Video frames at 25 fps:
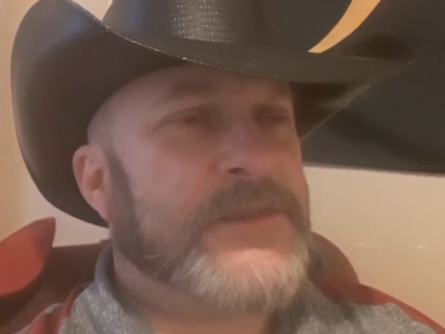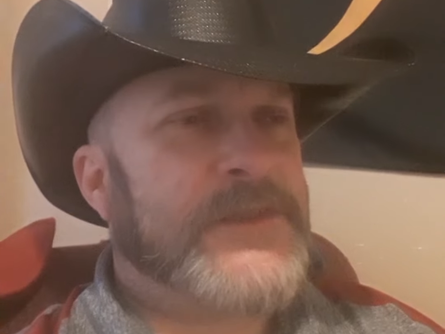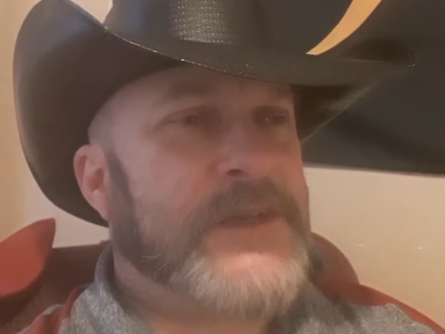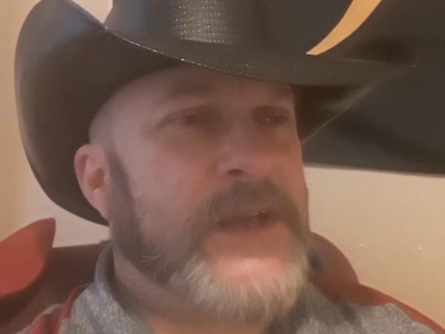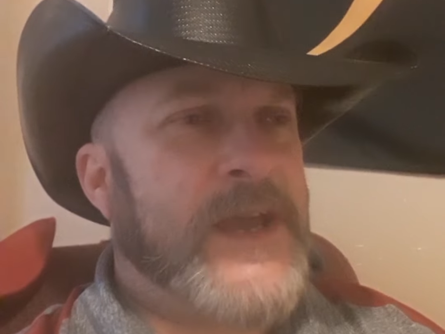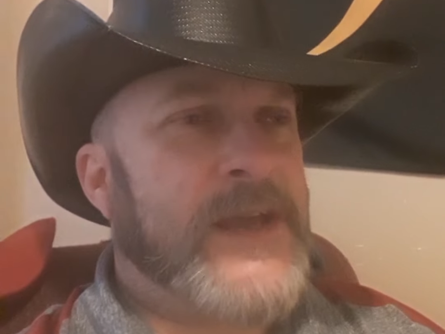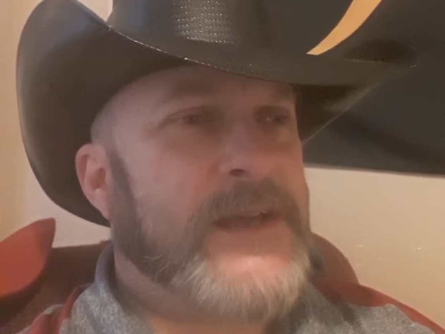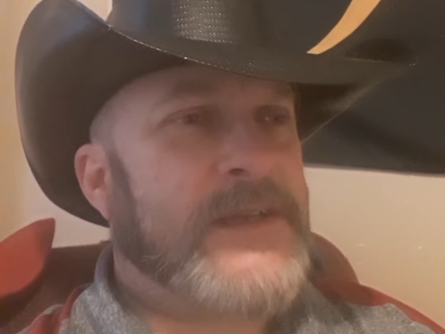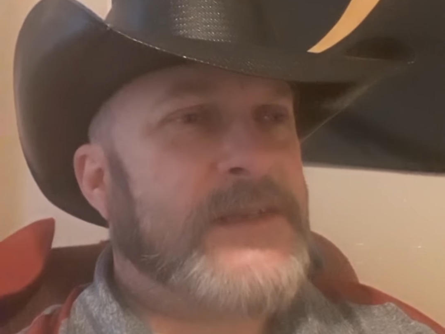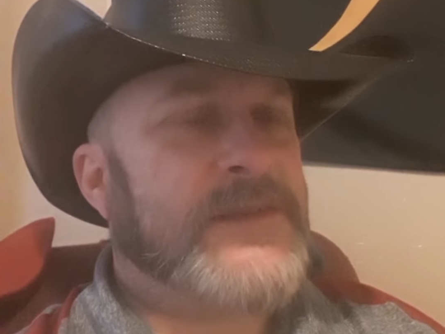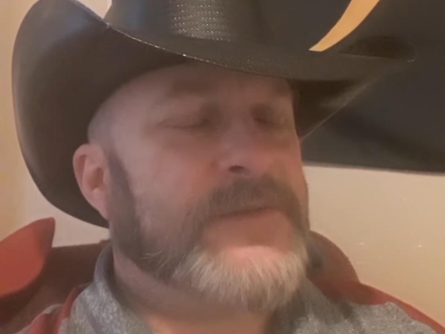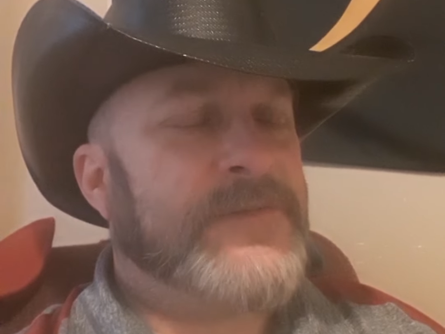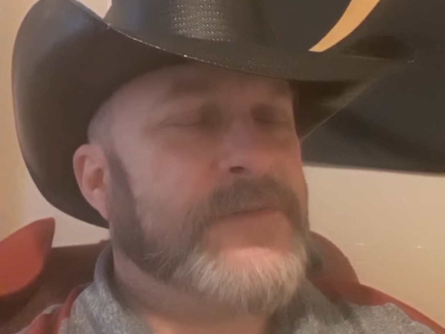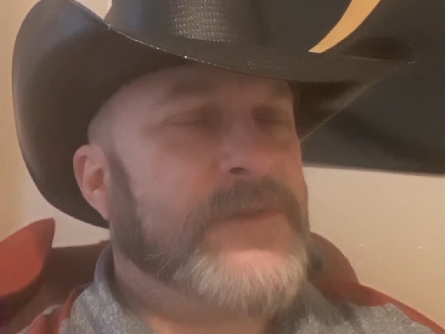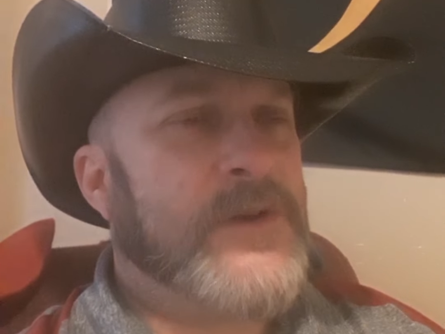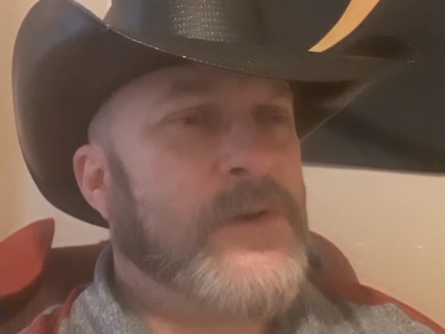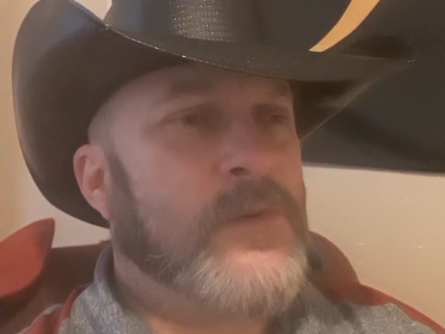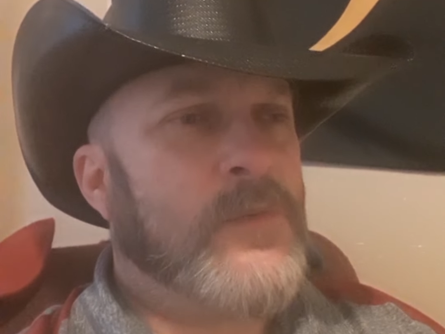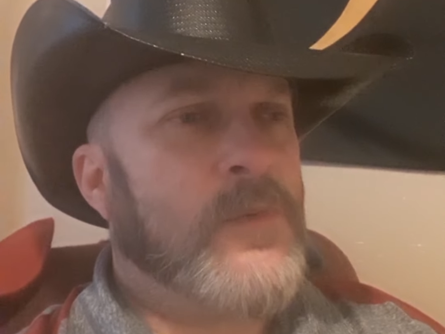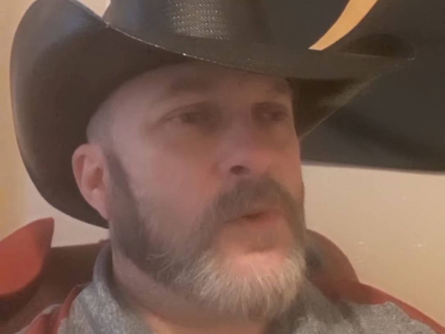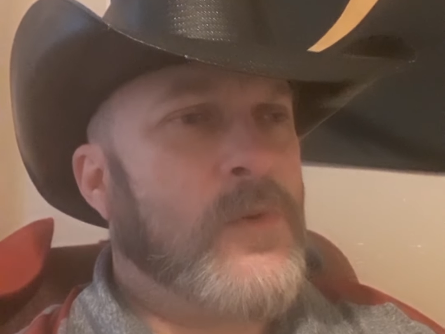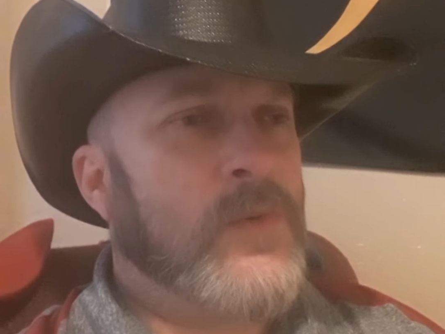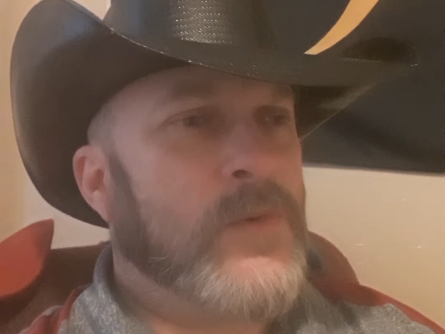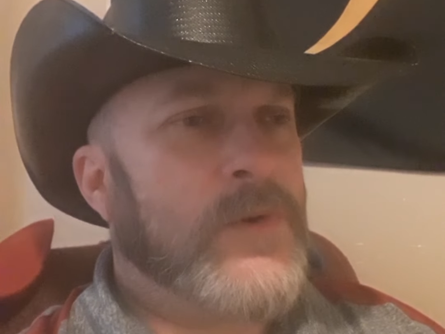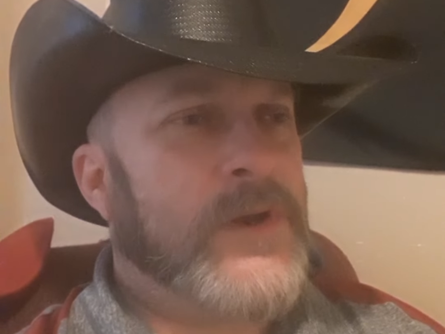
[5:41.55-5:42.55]
Jacksonville
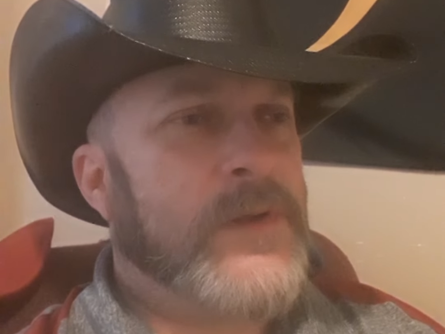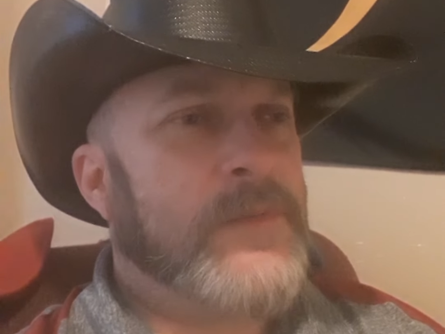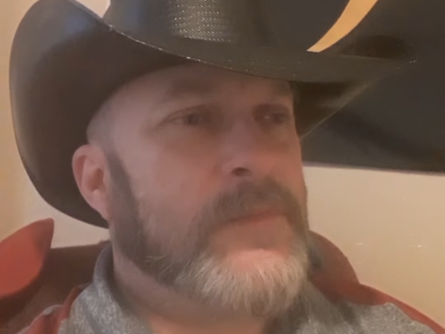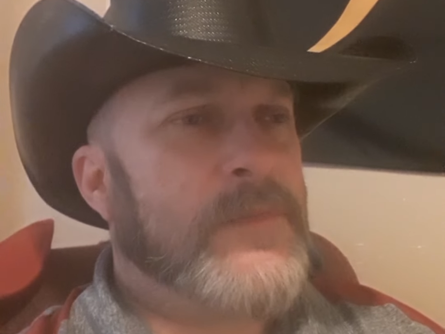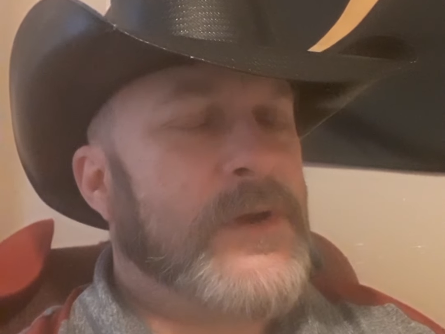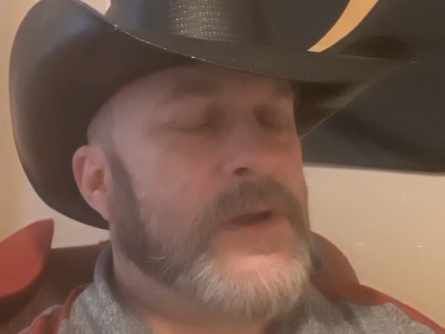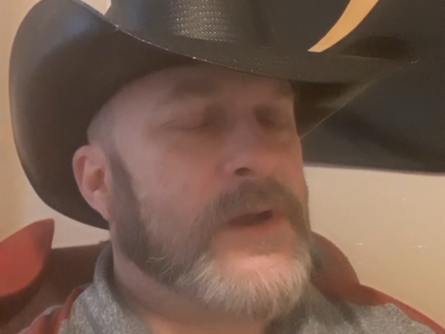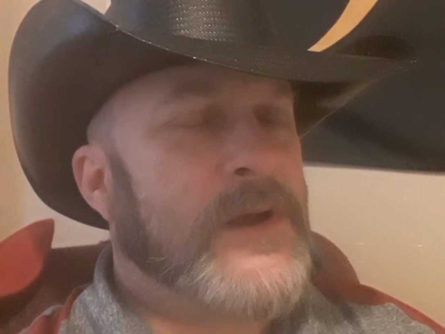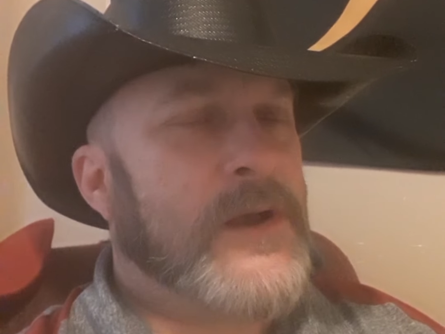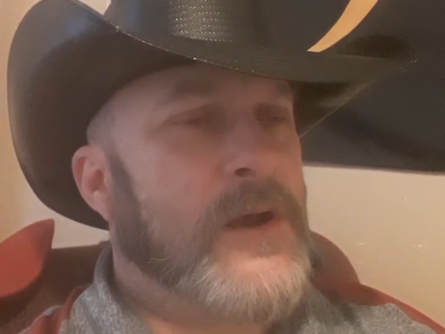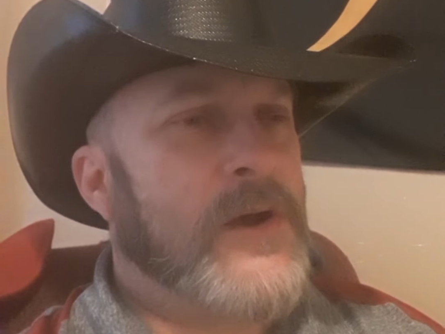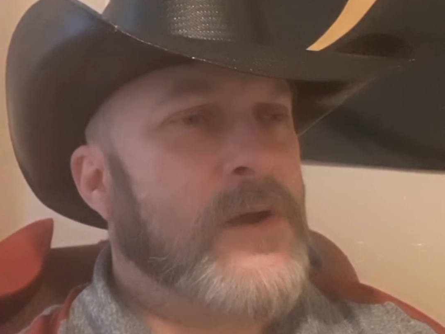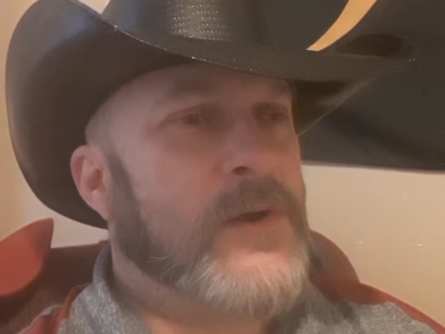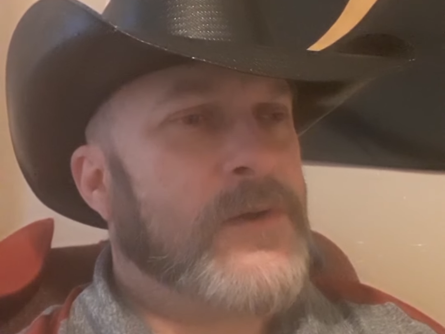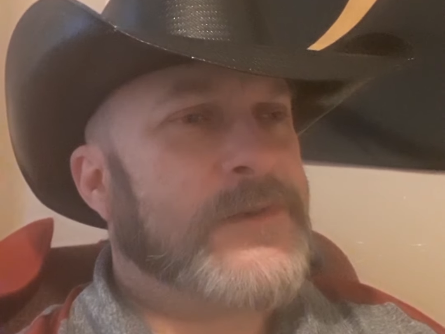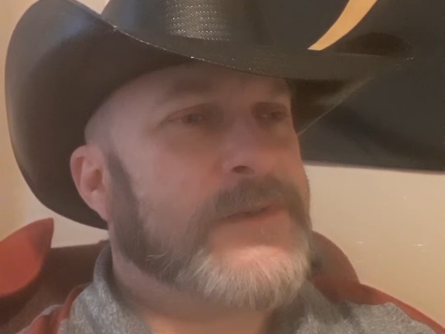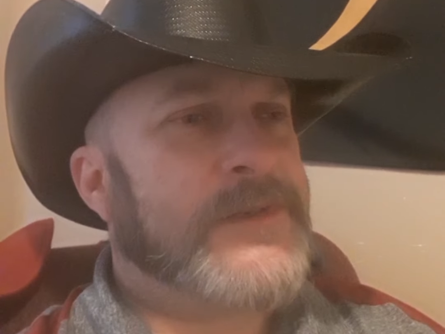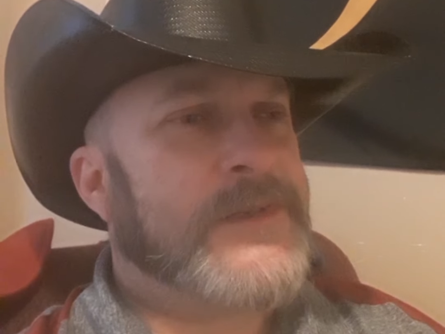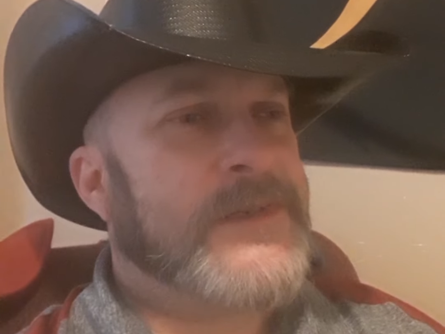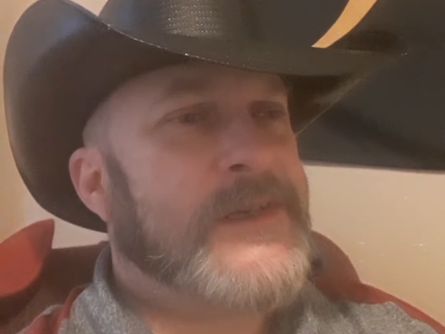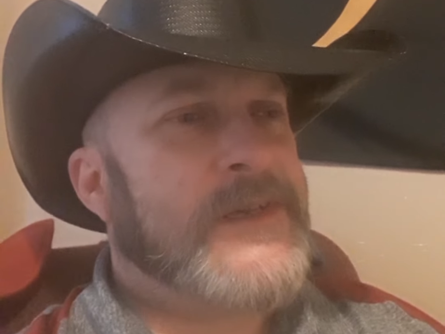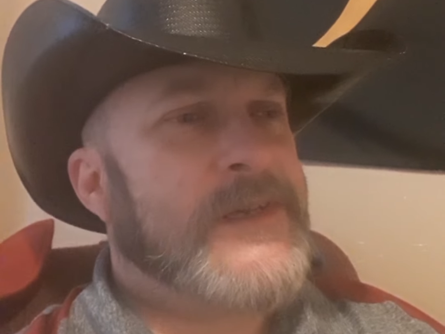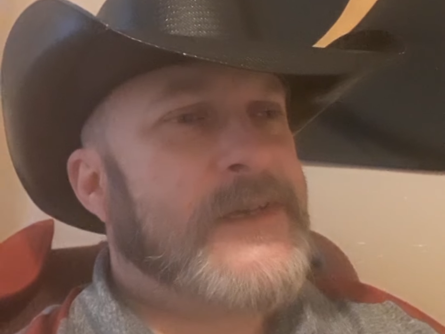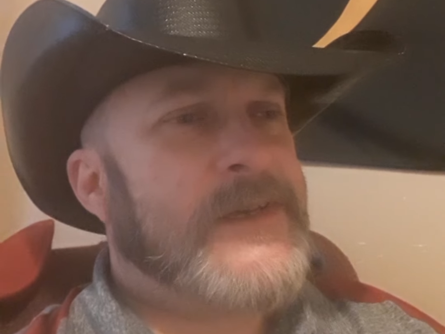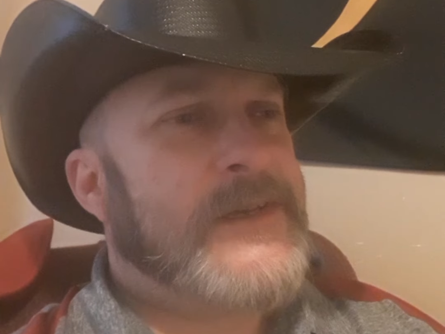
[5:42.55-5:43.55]
warned him because